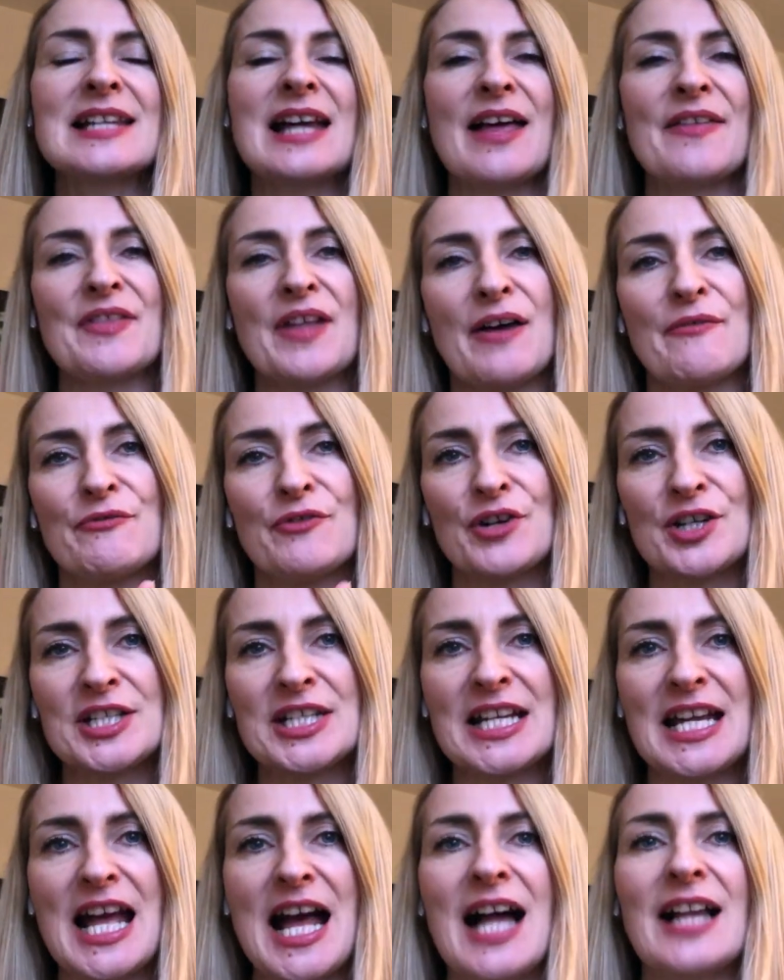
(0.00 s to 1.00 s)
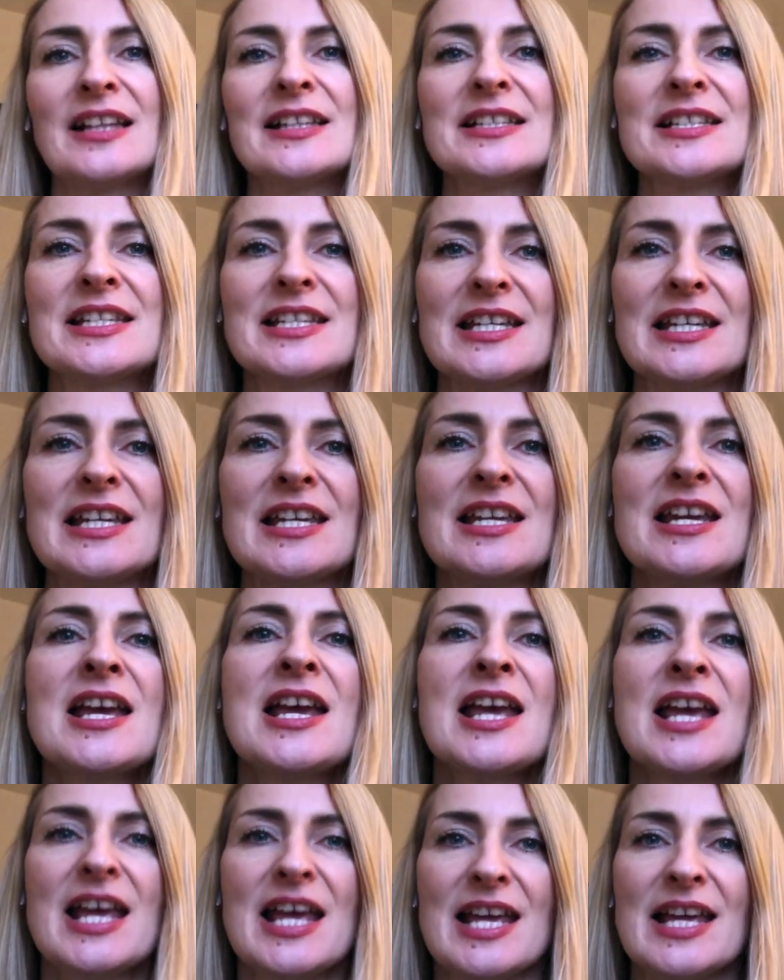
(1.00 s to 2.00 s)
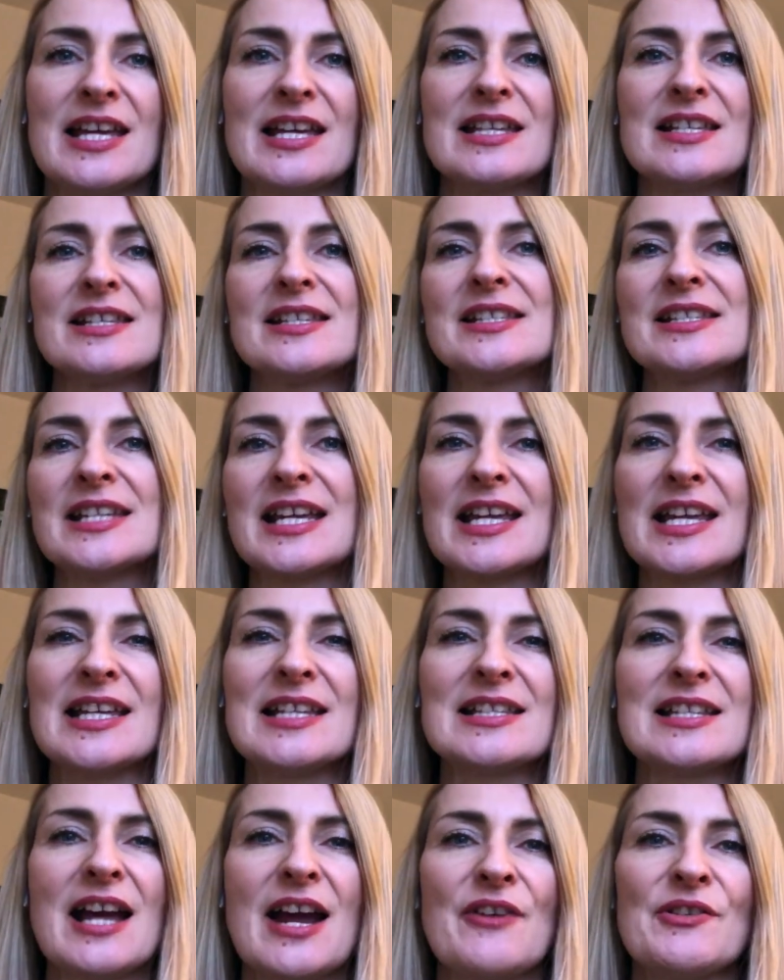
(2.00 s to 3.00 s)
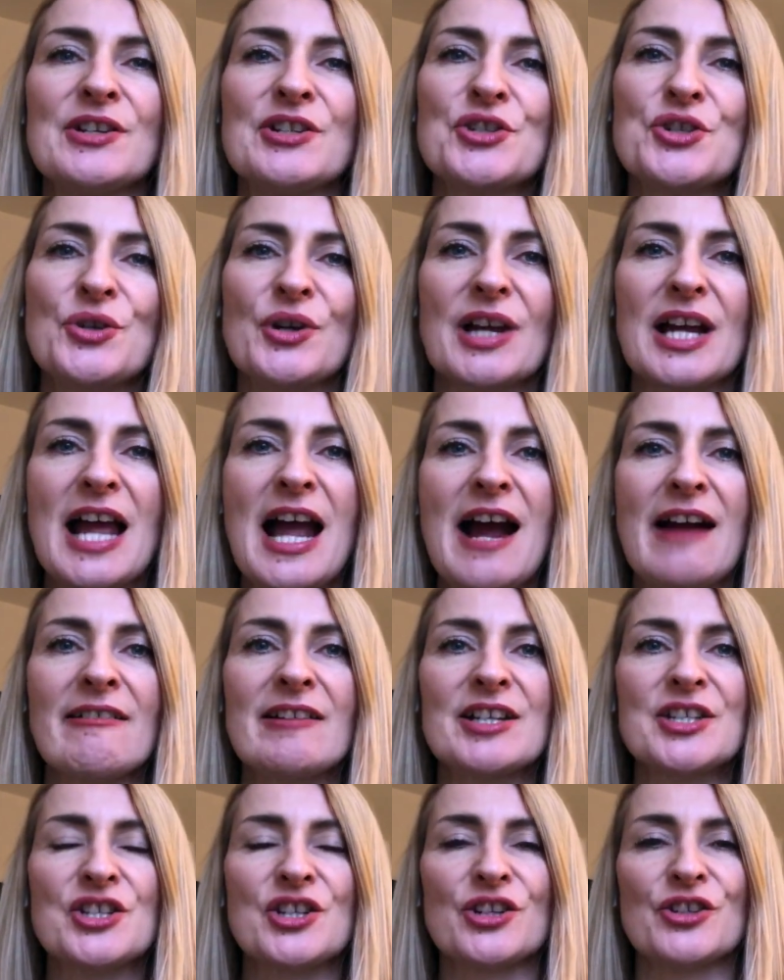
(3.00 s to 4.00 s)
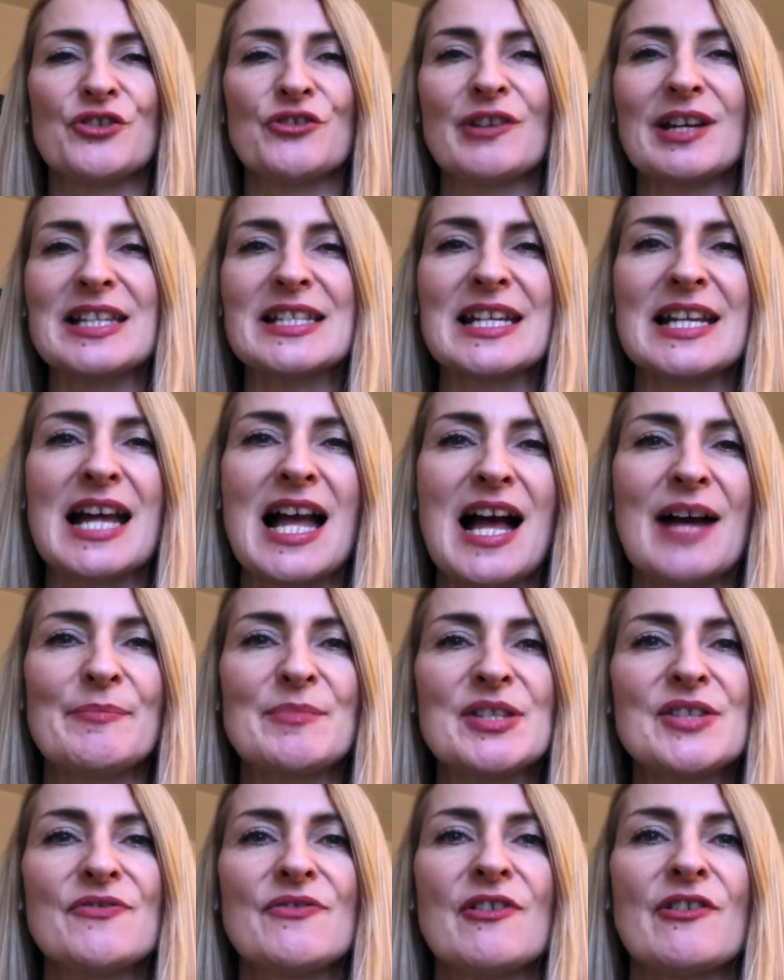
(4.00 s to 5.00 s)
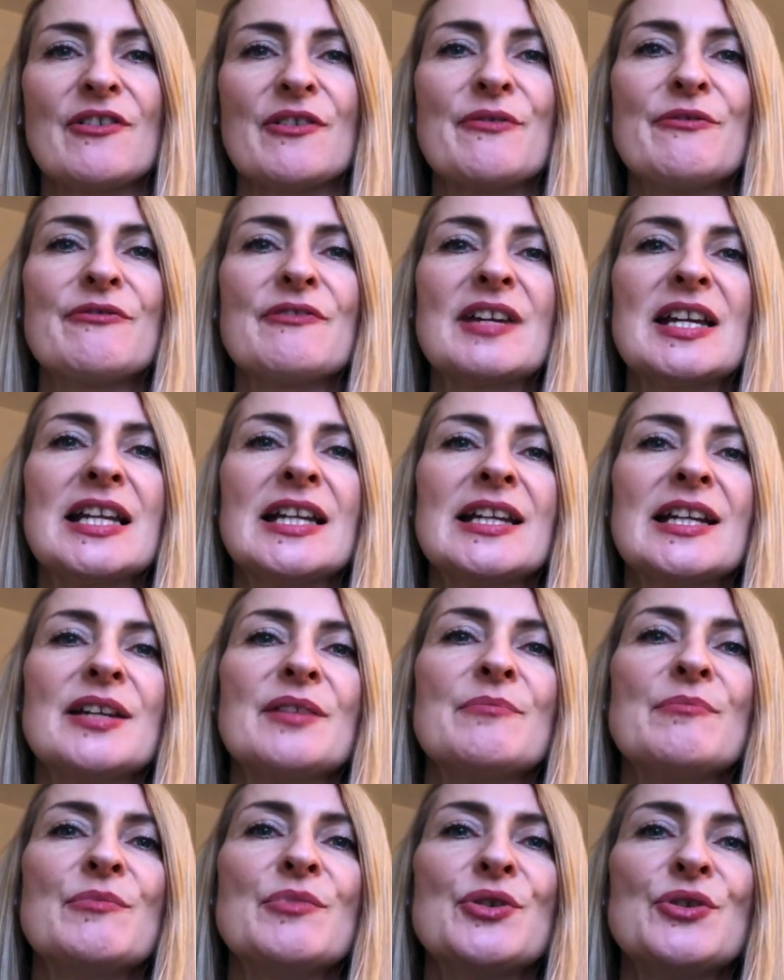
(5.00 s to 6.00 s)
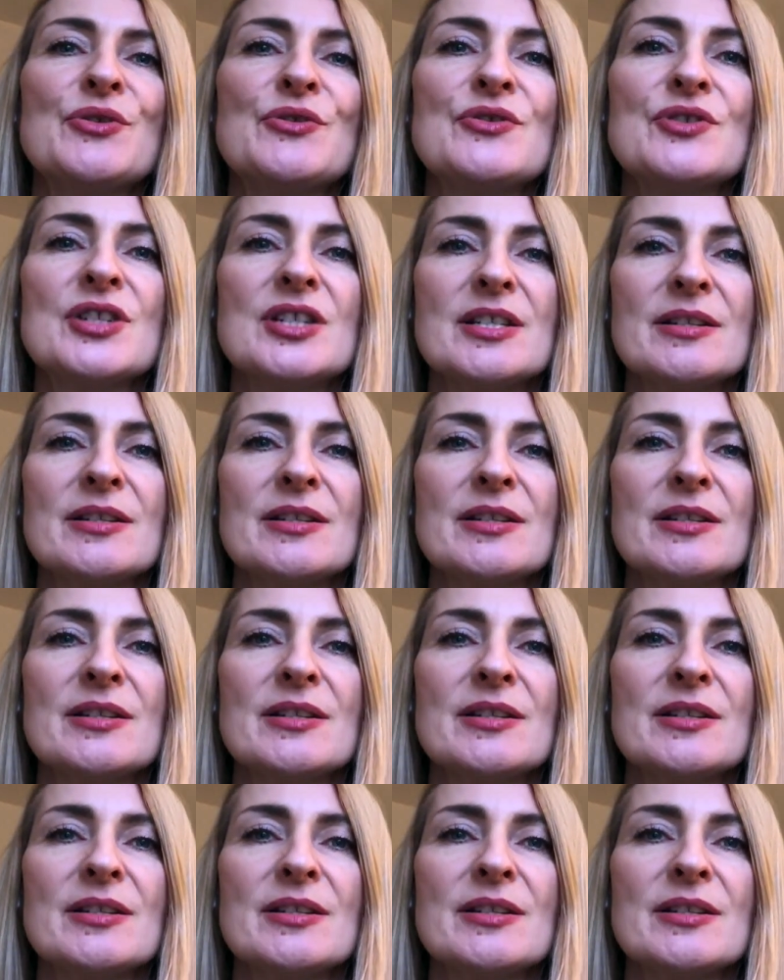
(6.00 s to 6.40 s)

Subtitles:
And that verticality is digging down into a character and creating atmosphere and feeling and mood